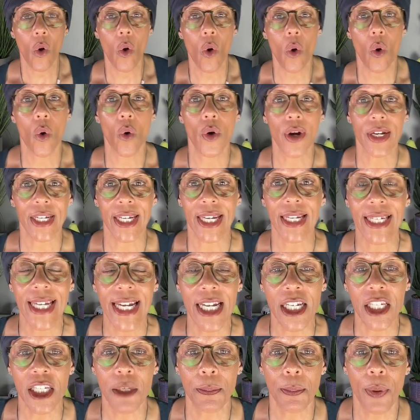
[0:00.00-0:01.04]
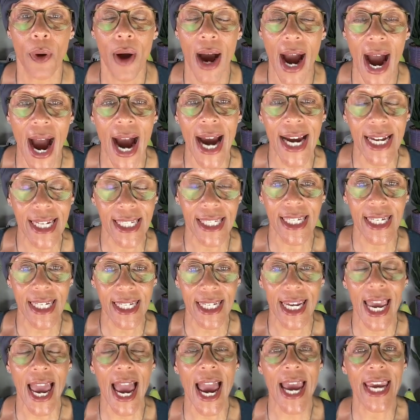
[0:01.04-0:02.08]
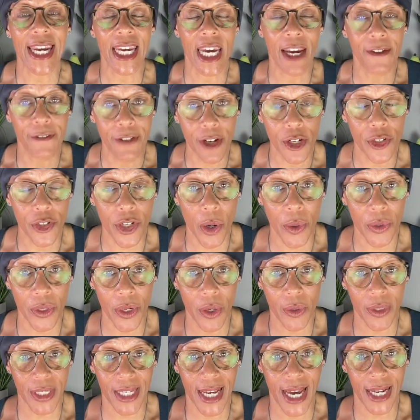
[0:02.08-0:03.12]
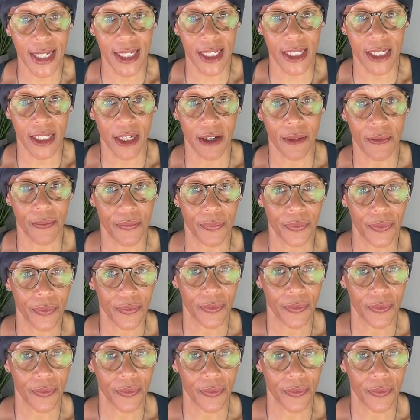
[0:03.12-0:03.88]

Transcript: or you need to put IDK if you don't know the answer.